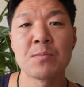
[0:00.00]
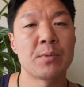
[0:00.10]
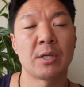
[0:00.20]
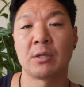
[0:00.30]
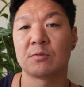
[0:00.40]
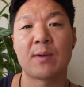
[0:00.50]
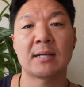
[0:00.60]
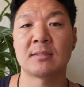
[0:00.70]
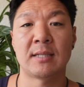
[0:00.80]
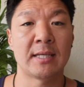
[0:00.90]
But it goes
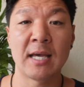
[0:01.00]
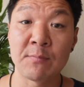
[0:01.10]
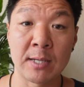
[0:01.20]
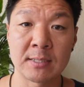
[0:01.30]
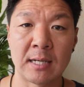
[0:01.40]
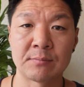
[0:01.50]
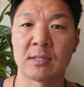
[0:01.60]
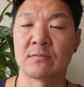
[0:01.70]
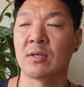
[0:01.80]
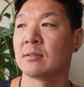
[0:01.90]
back to like caveman times,
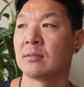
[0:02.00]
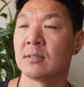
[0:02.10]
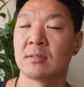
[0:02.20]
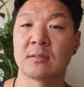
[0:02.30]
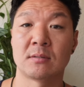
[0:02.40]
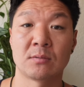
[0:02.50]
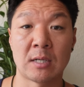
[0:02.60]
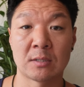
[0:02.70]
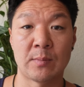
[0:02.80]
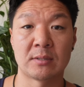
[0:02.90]
and I've talked to this,
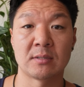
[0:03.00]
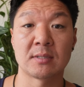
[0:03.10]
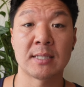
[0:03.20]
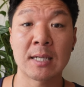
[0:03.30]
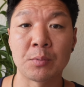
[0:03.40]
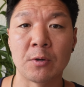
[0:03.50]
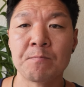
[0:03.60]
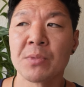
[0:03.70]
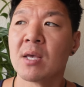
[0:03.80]
talked about this example.